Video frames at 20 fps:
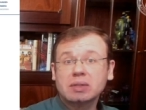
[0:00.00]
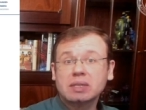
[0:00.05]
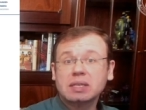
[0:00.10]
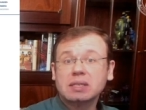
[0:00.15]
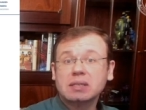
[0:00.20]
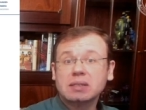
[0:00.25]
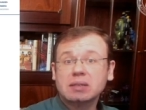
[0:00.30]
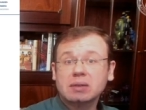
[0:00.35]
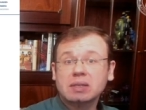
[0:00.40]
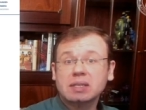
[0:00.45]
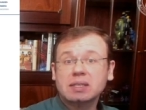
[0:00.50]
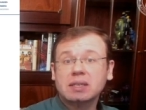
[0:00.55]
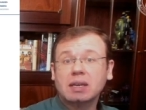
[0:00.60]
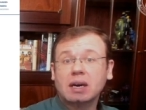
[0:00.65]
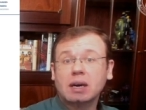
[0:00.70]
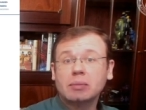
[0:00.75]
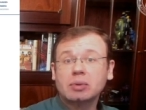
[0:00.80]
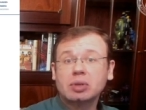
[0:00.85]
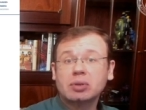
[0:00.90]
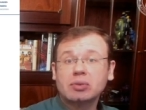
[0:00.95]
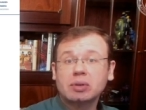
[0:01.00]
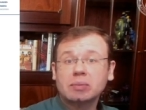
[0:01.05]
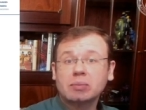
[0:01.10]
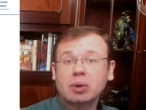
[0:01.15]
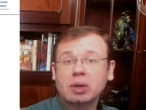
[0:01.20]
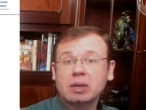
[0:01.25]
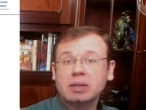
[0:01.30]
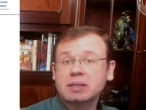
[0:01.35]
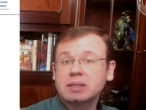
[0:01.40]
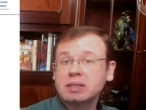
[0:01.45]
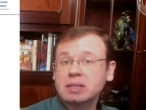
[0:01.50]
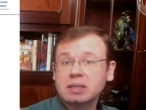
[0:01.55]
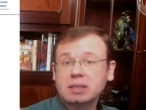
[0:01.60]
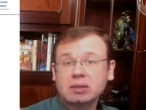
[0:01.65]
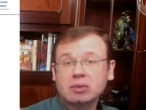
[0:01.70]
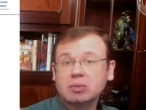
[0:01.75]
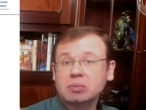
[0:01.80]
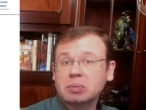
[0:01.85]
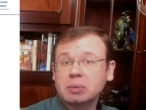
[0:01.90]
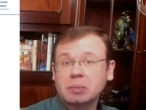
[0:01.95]
using, so it's an arbitrary policy,
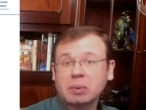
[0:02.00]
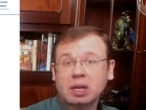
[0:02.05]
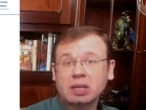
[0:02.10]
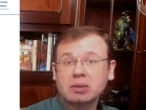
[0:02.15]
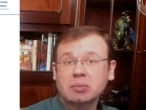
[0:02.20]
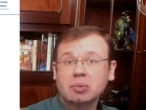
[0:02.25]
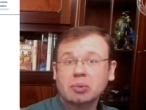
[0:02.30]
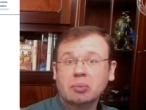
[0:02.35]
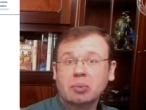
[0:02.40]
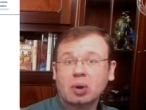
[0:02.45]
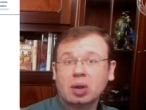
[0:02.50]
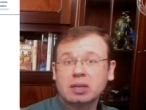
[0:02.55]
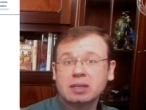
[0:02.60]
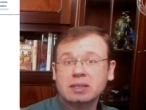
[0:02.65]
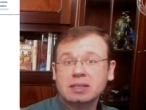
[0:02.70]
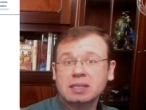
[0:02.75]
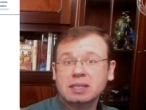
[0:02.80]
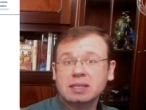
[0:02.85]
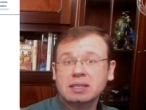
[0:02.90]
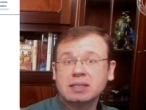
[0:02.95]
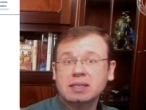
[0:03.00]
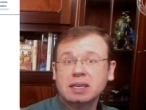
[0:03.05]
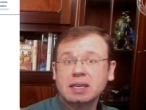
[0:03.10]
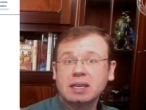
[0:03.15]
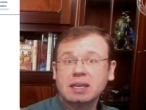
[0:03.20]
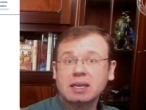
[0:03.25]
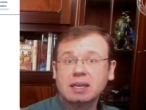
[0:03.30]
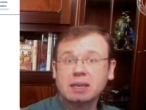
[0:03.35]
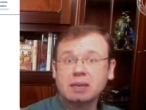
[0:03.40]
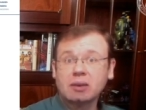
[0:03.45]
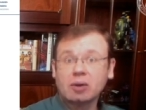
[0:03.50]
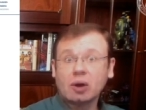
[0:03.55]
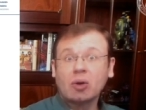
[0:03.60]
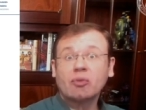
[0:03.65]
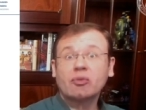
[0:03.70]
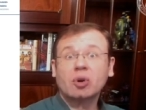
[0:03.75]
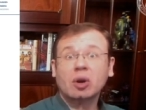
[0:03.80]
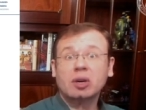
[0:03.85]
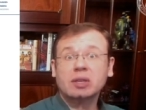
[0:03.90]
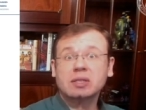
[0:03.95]
it could be multiple policies.
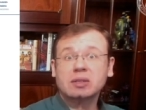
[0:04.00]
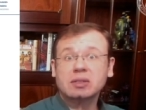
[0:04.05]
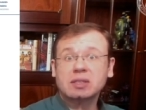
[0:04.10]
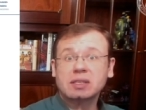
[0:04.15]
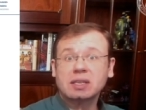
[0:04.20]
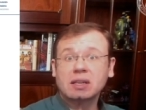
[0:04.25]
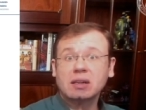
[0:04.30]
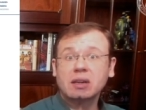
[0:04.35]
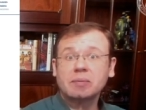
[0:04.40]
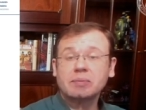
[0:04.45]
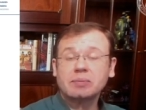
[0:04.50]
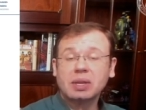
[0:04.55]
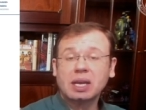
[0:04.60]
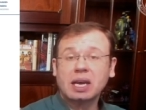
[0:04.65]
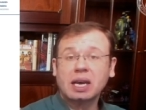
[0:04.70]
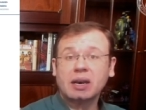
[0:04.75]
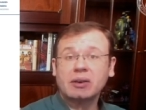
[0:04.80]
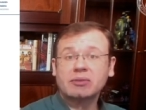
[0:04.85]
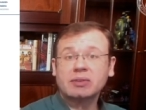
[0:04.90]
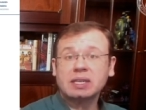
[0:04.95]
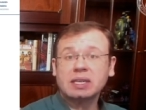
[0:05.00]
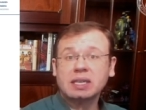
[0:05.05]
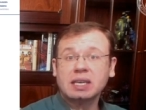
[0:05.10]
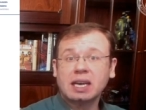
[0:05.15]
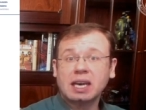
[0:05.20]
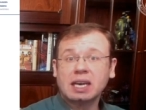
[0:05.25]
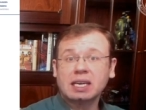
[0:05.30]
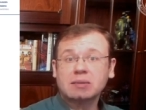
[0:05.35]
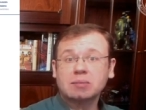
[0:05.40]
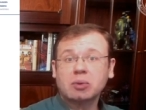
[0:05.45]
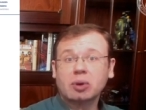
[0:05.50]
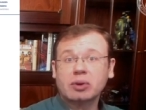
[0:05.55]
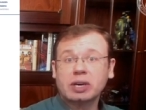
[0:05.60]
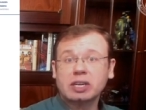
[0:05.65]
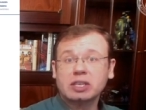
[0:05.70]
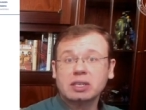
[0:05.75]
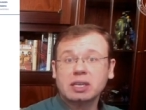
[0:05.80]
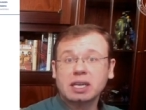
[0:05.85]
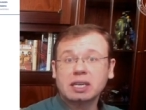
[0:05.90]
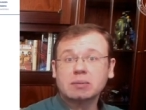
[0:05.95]
Of course, you still have the
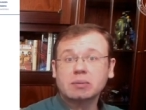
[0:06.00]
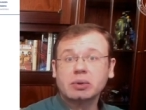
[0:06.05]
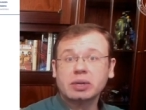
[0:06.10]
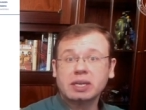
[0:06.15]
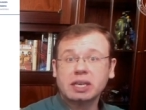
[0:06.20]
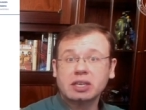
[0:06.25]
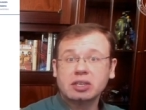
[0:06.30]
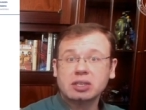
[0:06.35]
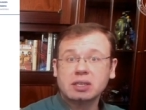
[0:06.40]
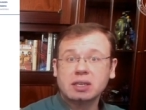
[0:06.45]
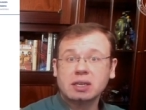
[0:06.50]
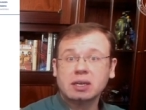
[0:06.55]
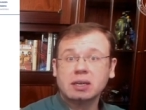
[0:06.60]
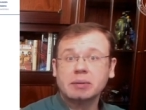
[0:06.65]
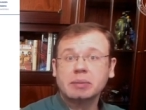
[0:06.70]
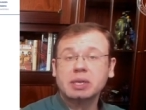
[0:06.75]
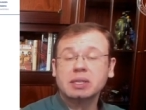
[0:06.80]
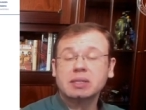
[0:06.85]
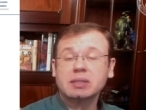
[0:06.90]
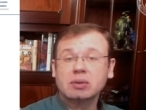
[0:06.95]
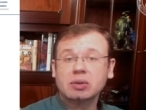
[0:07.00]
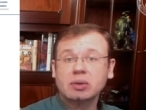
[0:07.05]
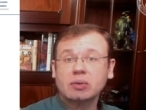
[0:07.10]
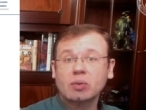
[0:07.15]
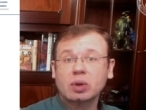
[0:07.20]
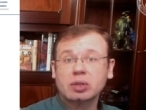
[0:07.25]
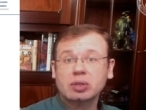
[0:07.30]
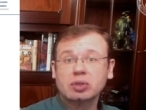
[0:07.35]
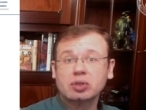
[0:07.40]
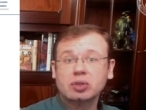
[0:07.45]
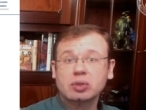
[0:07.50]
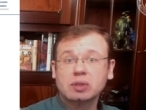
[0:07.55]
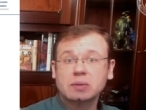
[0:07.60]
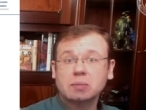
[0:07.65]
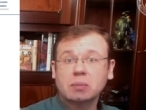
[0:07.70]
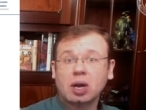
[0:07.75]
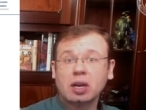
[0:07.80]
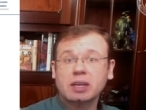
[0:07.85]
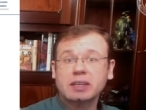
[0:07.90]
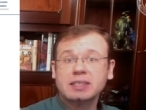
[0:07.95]
exploration-exploitation dilemma, so you want to choose
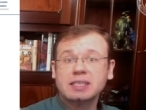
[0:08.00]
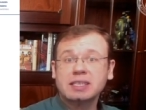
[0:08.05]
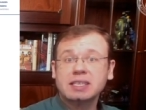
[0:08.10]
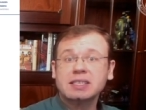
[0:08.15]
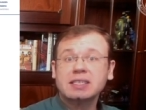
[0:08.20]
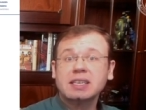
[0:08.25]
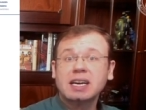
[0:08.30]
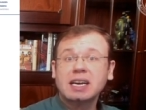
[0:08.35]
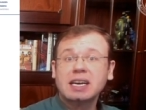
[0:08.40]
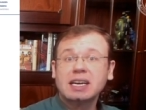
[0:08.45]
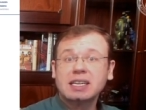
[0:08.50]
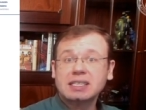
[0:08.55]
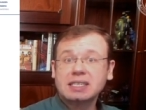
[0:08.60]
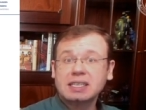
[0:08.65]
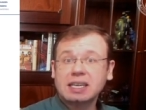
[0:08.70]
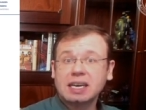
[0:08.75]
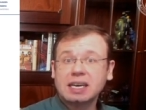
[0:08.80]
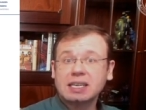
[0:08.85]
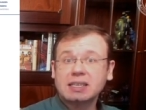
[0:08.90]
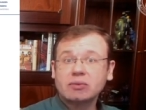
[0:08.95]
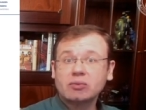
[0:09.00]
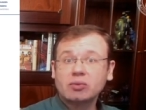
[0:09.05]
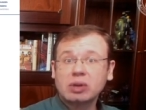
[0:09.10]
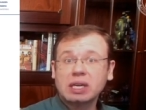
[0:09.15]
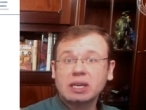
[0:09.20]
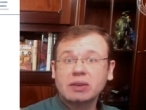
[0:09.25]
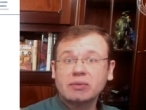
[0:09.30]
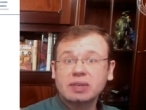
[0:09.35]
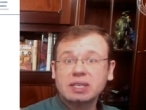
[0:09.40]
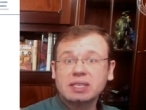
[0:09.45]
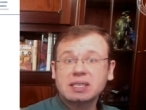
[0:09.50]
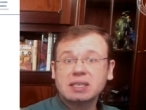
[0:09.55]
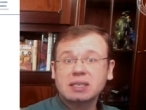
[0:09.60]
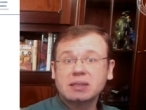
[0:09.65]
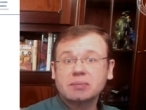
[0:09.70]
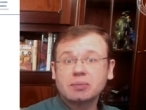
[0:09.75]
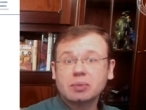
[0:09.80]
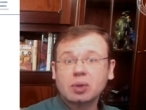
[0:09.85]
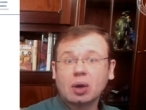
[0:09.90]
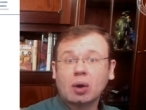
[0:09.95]
policies that really visit
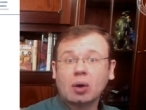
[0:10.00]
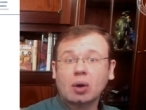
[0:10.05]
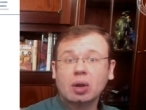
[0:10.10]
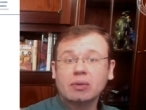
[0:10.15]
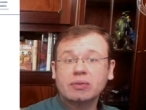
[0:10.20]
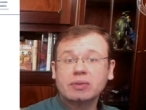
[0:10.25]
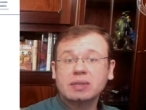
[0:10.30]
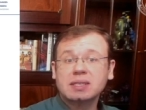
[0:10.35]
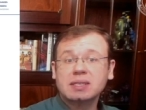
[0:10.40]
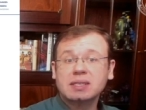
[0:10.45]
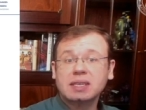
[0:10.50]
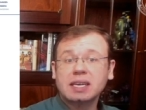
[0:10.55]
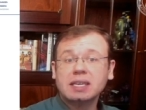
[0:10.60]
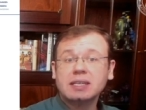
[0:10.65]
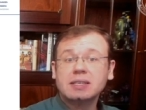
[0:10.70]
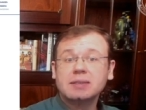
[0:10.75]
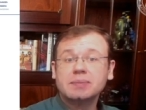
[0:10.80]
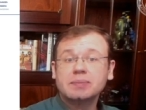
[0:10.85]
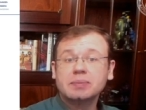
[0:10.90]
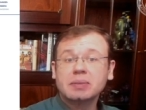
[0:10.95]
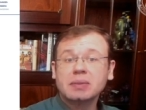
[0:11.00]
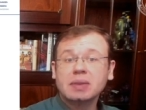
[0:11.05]
all of the states.